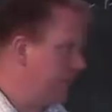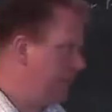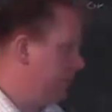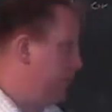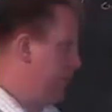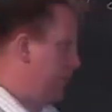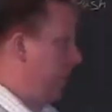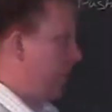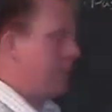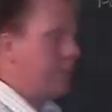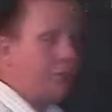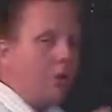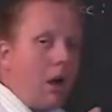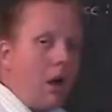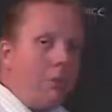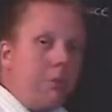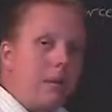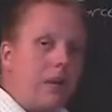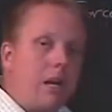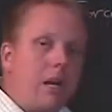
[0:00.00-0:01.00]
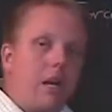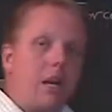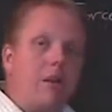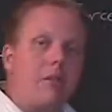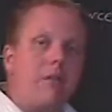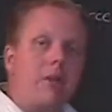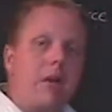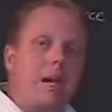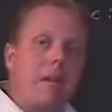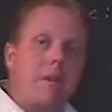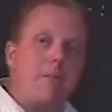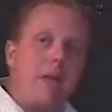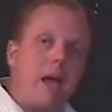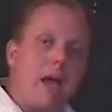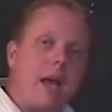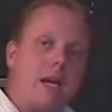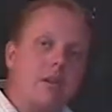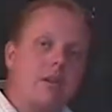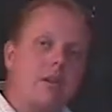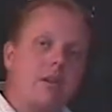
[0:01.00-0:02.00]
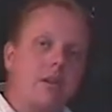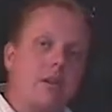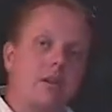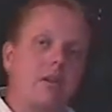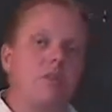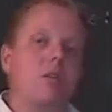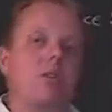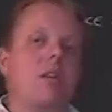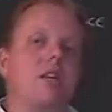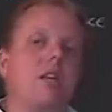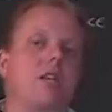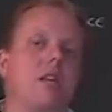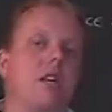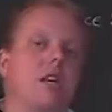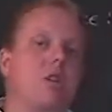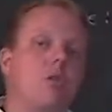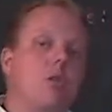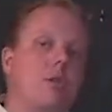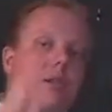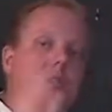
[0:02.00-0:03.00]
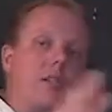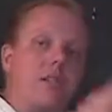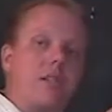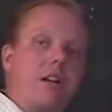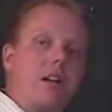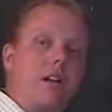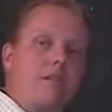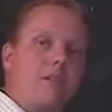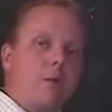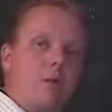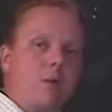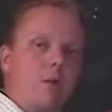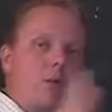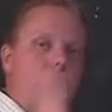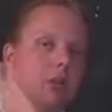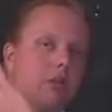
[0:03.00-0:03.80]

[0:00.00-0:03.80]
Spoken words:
But the property of any mass to continue with its state of motion,